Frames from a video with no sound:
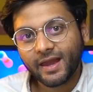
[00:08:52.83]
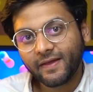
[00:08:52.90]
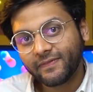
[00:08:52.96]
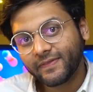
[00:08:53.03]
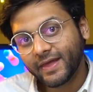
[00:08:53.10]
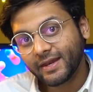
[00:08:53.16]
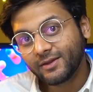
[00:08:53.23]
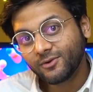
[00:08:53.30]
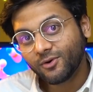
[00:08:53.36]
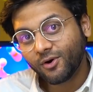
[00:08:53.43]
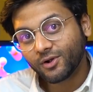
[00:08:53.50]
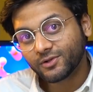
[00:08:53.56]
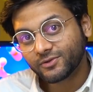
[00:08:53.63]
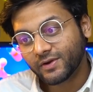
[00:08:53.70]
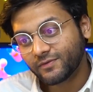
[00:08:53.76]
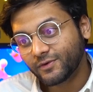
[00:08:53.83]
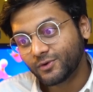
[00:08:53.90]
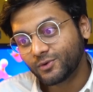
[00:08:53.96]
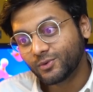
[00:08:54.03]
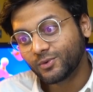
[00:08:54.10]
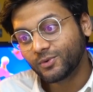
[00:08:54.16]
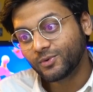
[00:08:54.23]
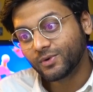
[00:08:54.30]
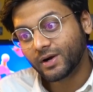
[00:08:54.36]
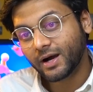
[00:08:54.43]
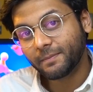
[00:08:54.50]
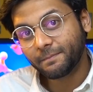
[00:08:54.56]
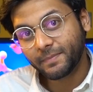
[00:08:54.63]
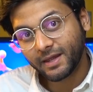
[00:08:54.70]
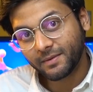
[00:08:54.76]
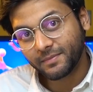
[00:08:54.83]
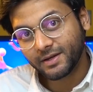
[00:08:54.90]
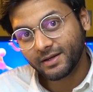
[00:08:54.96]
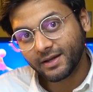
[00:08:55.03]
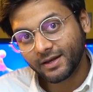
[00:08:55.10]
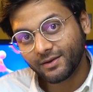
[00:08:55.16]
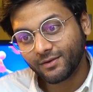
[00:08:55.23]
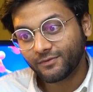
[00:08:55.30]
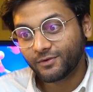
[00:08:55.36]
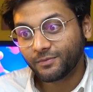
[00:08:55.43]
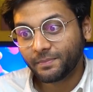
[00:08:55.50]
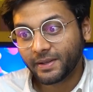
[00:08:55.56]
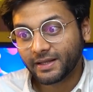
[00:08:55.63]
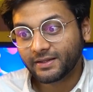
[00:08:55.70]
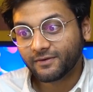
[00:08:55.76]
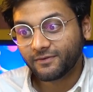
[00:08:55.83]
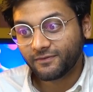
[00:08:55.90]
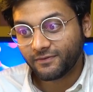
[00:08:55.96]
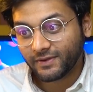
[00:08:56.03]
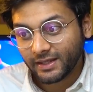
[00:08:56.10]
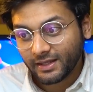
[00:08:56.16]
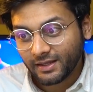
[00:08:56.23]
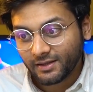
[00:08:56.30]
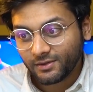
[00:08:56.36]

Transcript: And then you also have to do a payment and you have to pay the fee.